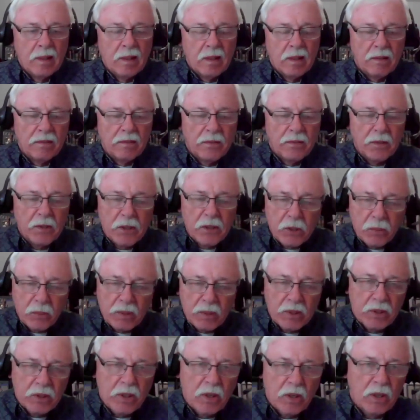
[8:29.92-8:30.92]
The first
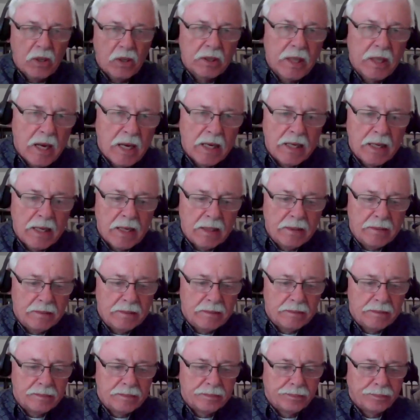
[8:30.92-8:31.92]
one's called Gan
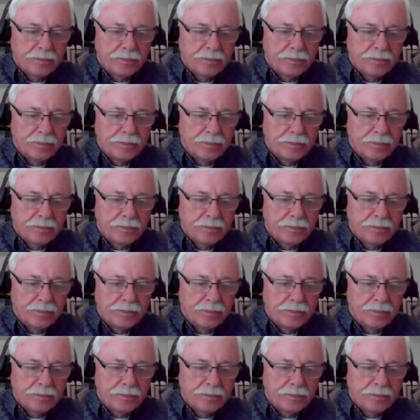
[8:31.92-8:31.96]
Eden.